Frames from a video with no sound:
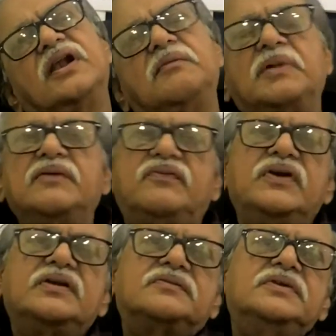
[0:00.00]
a general
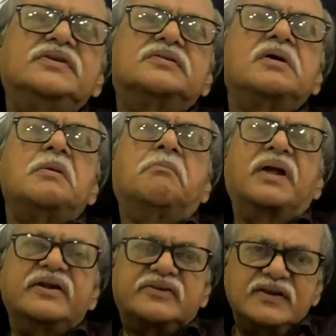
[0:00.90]
benefit, is
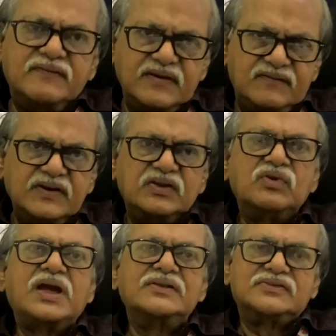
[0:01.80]
monetary benefit,
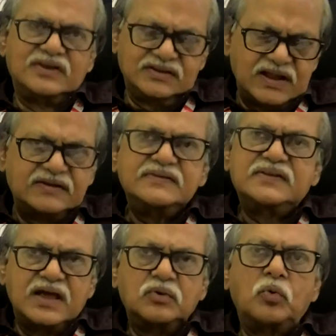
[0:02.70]
you can say, that
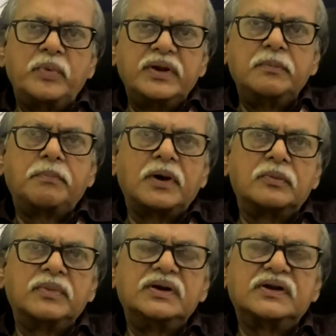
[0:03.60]
is their women
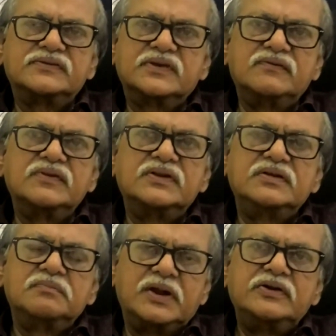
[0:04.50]
empowerment is giving
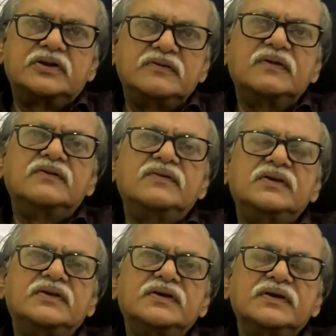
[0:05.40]
the monetary
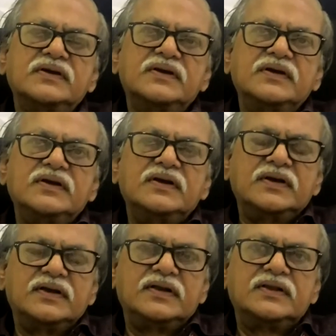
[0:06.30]
benefit.
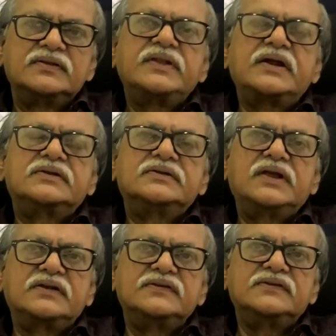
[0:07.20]
That
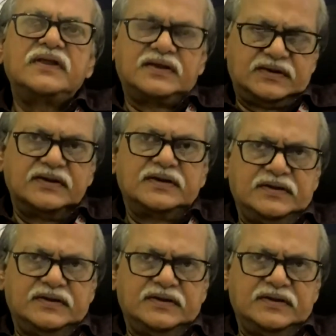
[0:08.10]
is there.